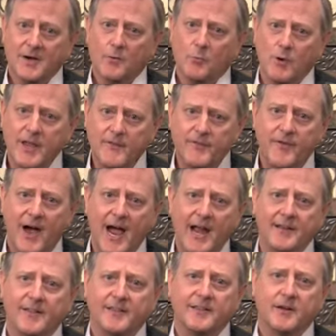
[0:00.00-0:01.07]
we
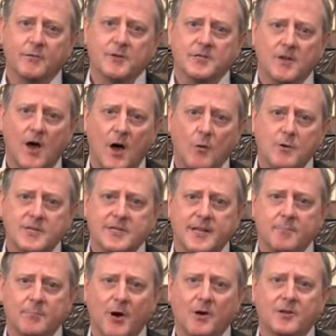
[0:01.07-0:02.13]
find that there is always an
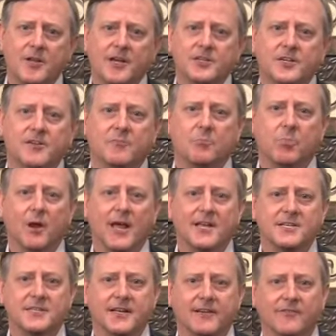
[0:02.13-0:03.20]
impartation of
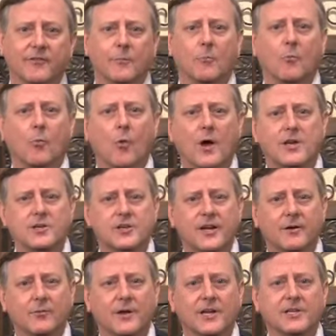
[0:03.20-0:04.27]
blessing from one
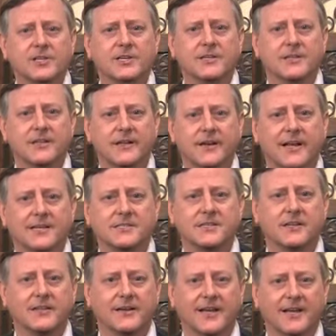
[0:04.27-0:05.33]
generation to the next,
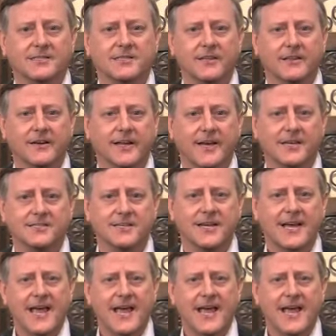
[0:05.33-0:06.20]
to the next, to the next.